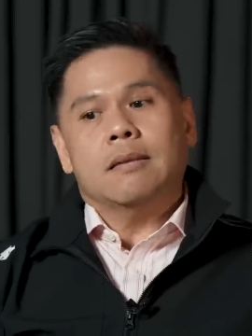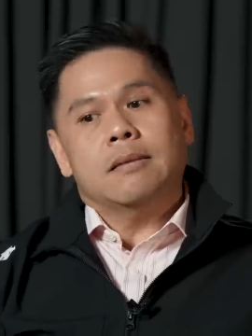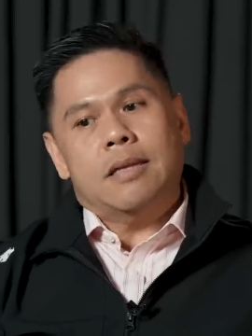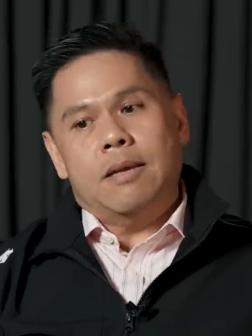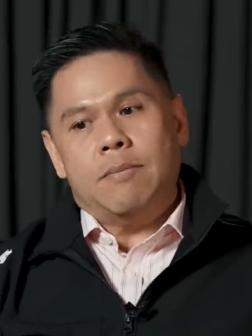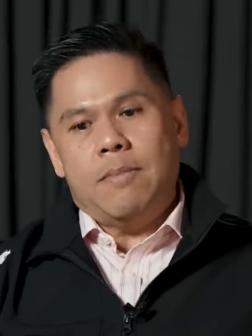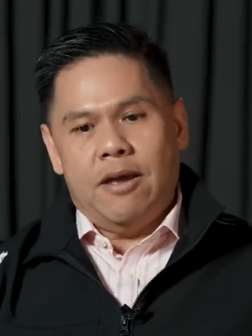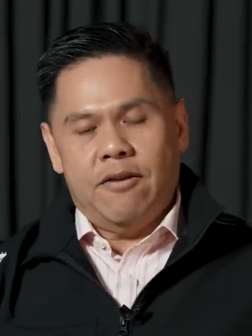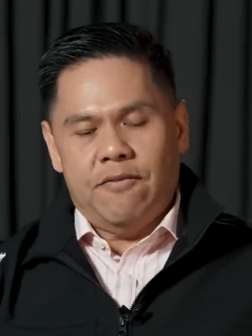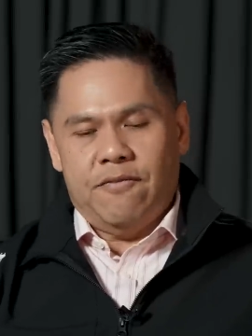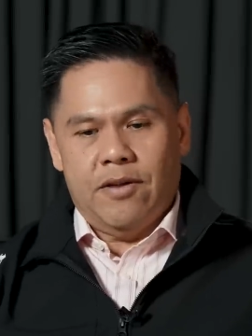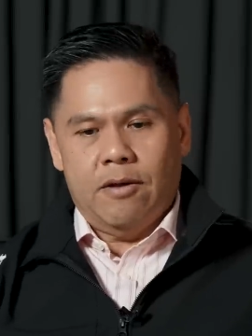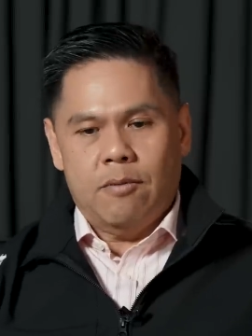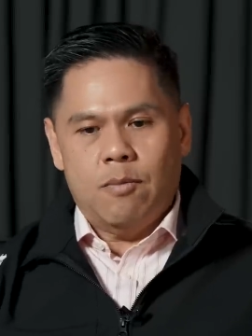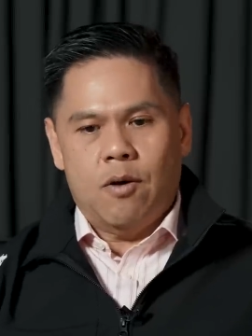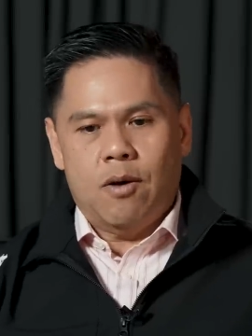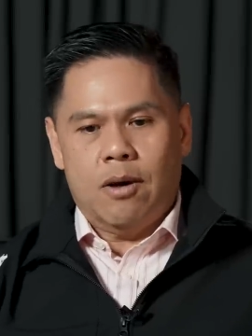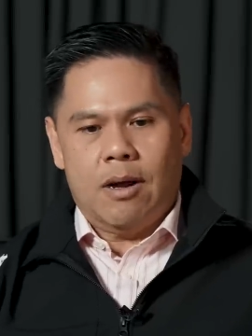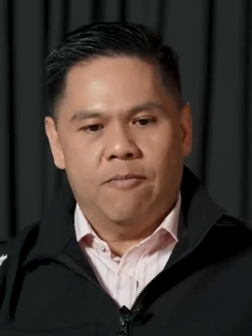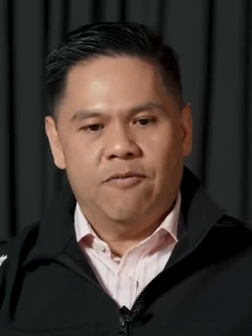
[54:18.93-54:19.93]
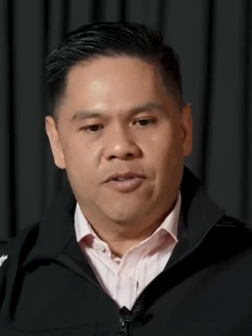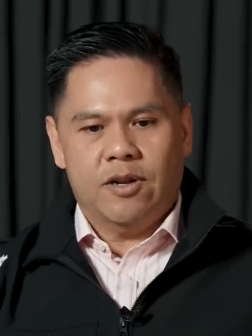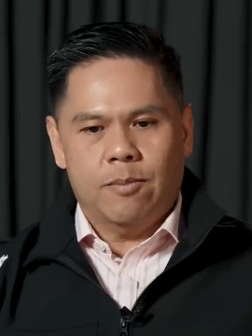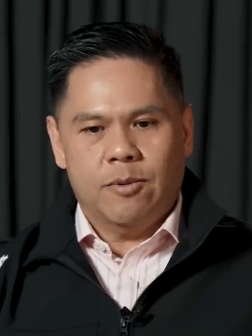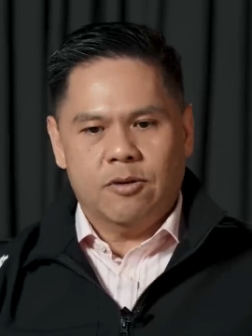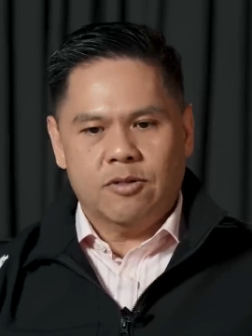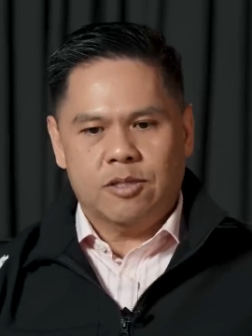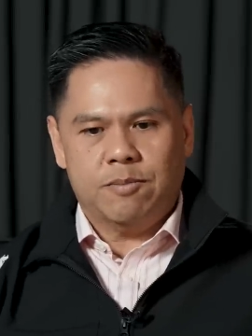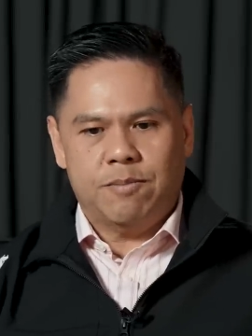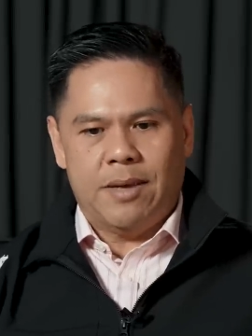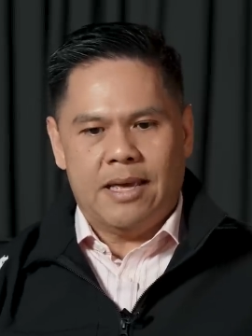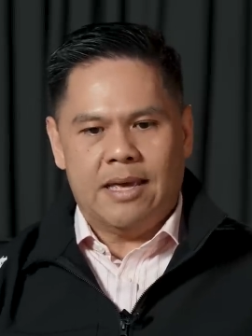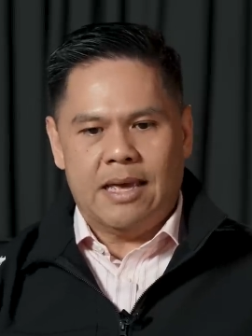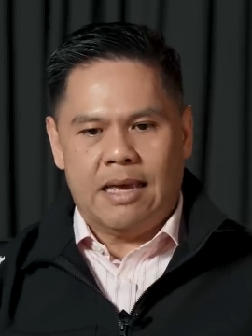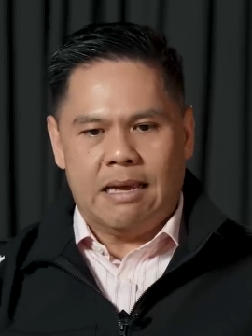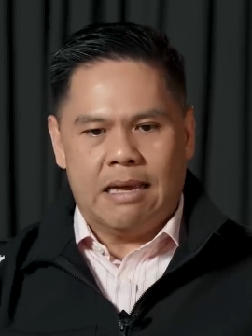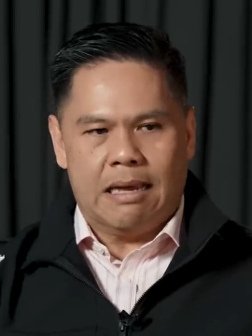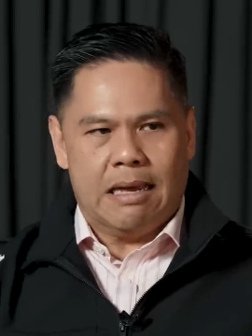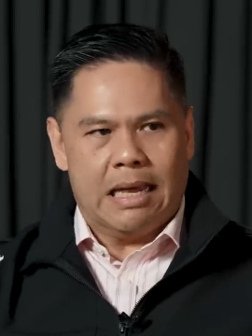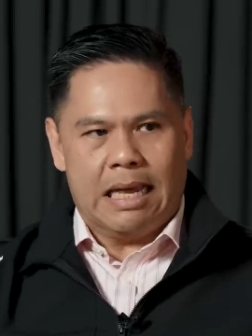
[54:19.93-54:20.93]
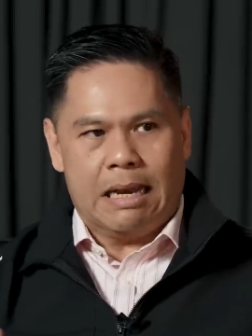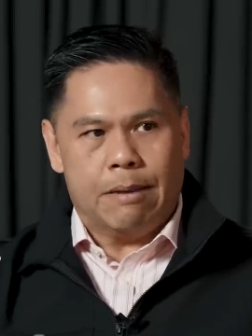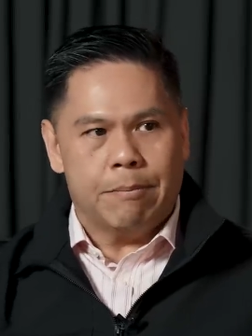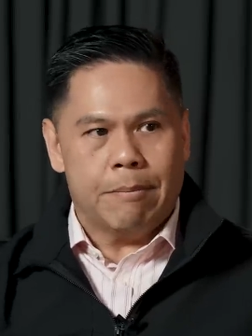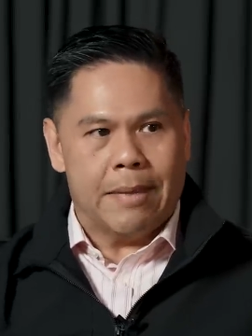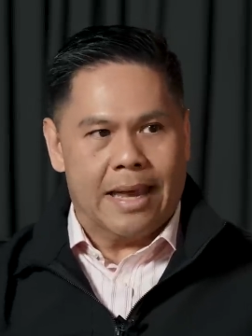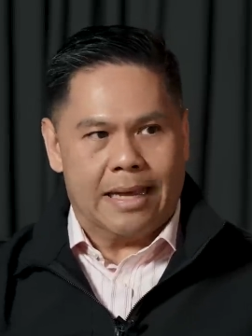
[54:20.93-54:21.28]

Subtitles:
they might feel more comfortable speaking in